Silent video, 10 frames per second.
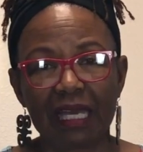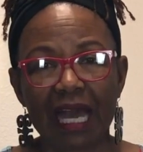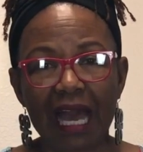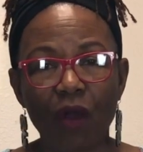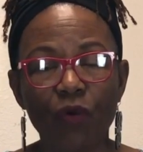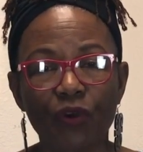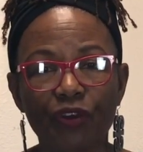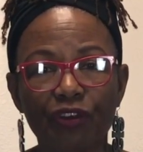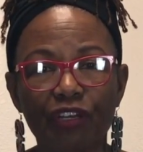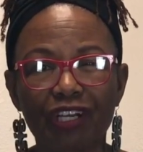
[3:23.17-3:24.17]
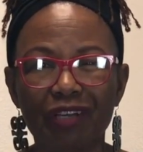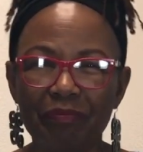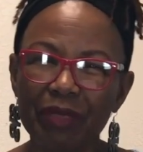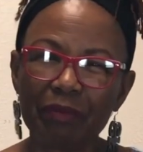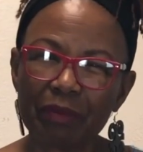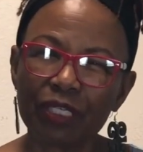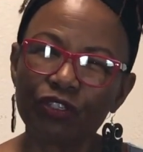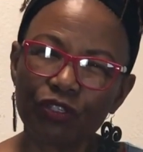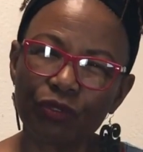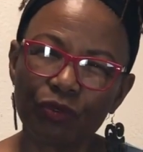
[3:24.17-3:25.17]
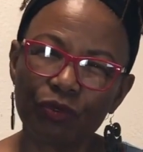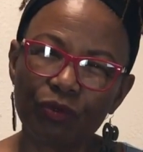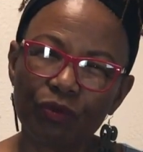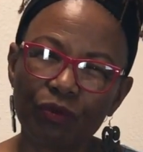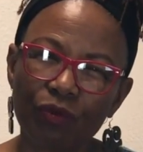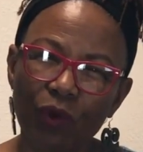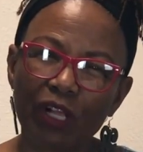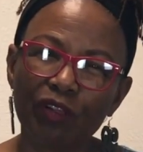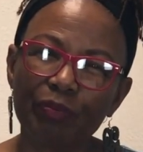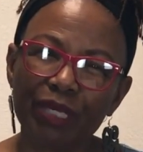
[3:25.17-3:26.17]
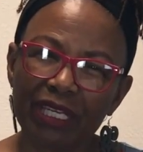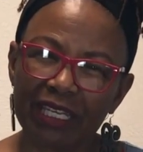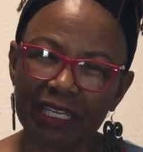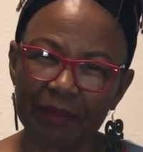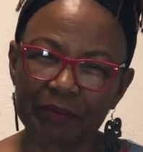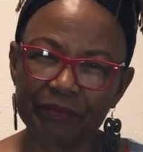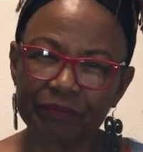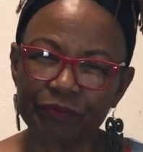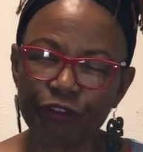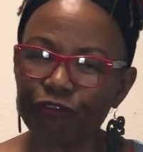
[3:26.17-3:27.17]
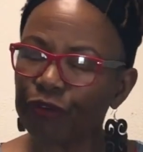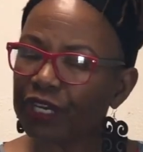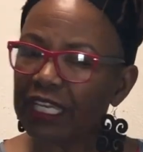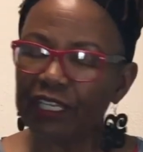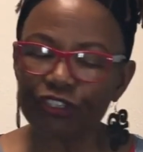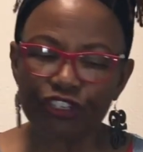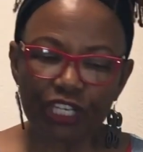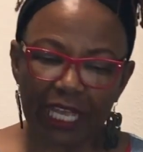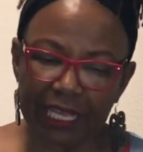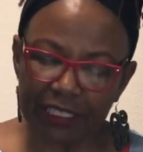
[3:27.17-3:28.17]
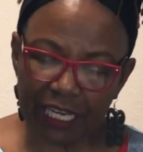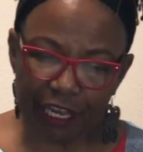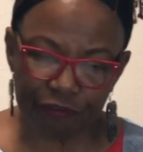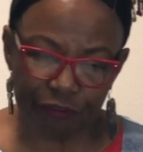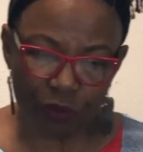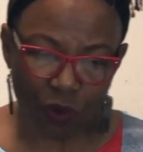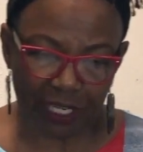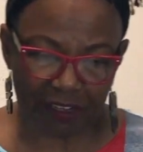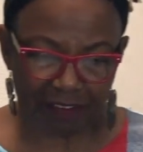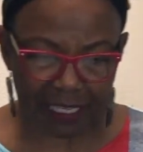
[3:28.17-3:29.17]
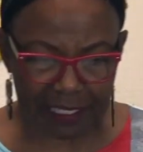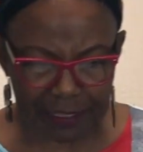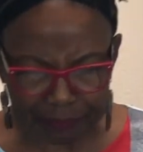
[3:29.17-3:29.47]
our commitment to well-being for each and every one of us.